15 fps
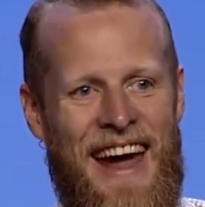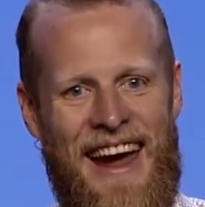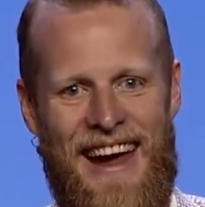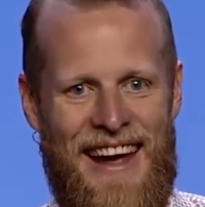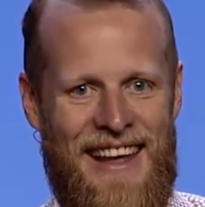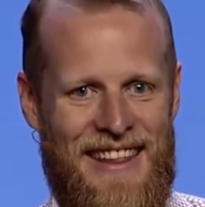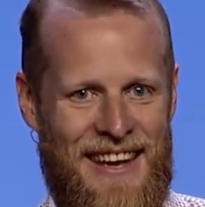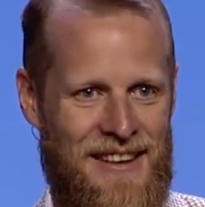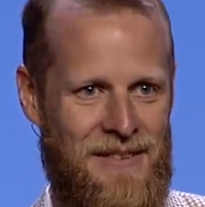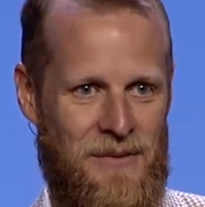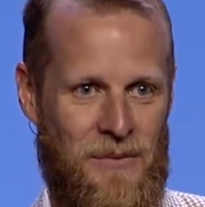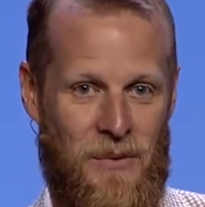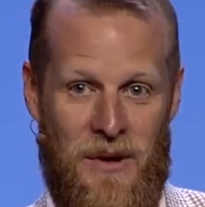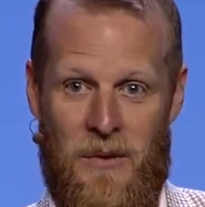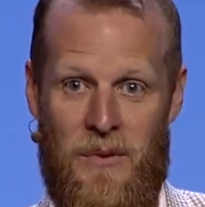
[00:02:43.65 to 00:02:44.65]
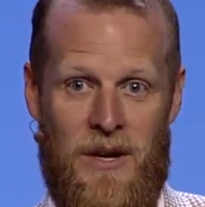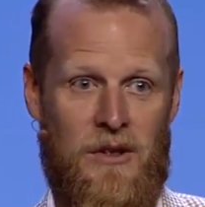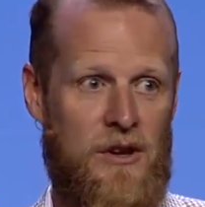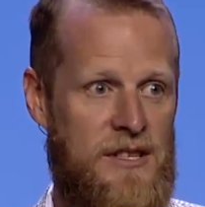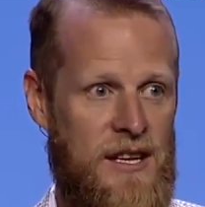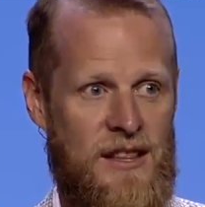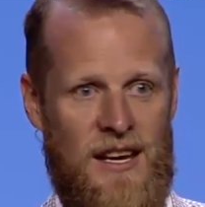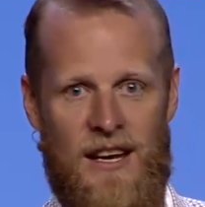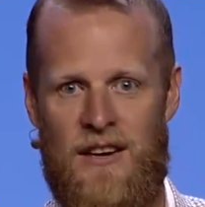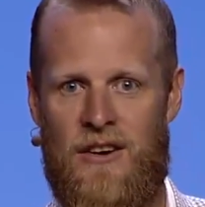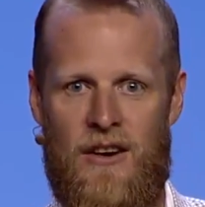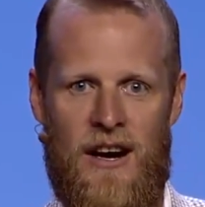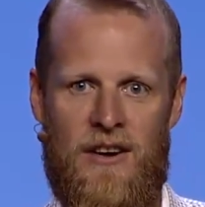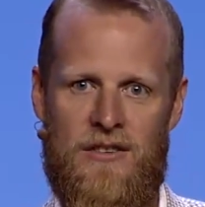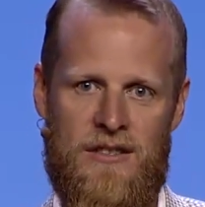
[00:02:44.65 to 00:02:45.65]
And then we looked at the
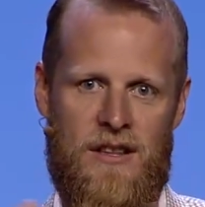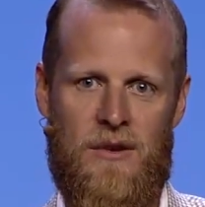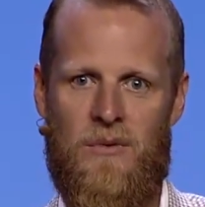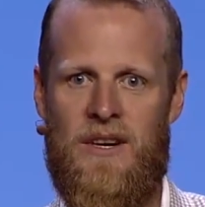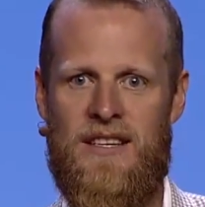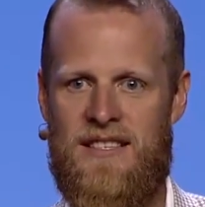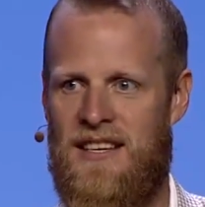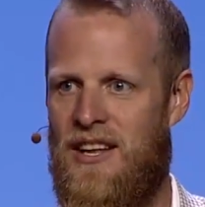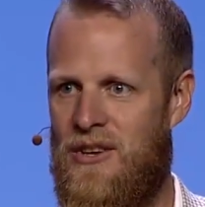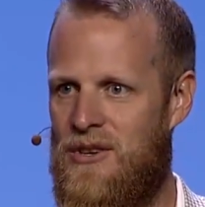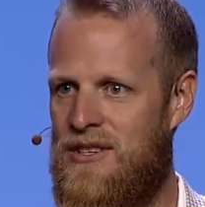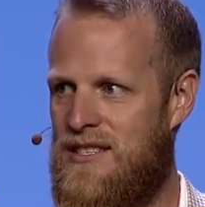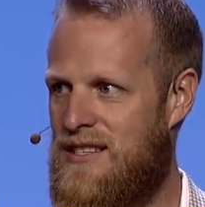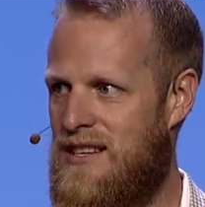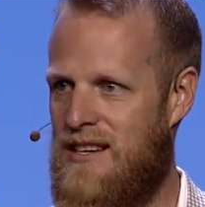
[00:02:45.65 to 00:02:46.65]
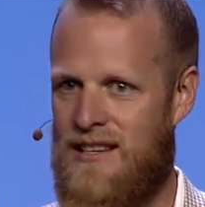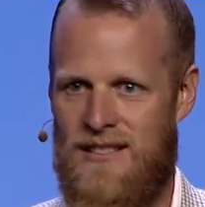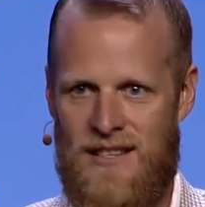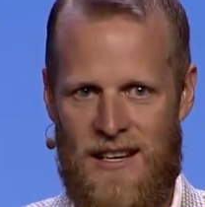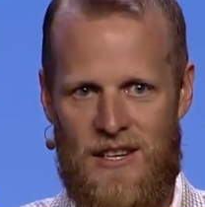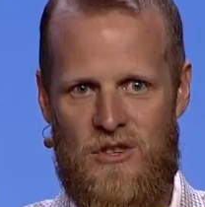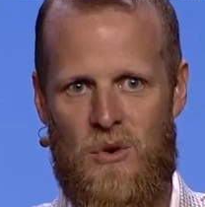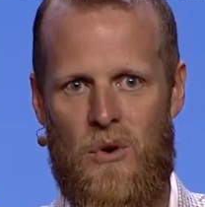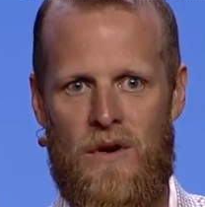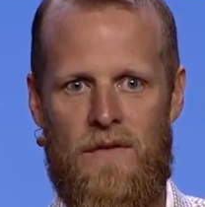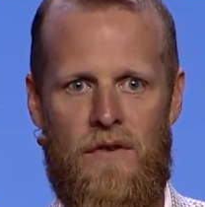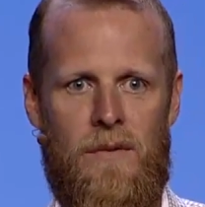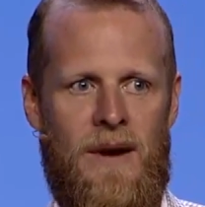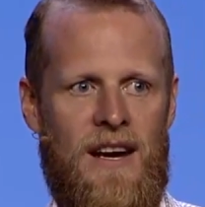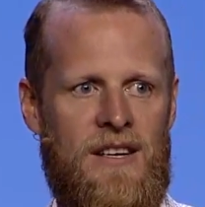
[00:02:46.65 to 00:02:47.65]
integrators and the resellers because they controlled
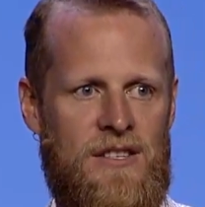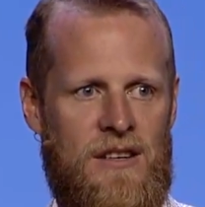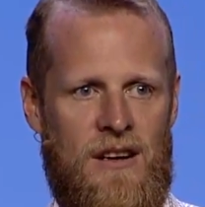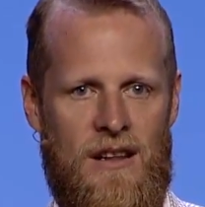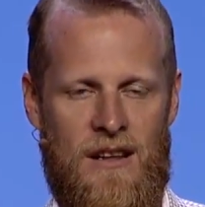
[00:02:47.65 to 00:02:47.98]
information.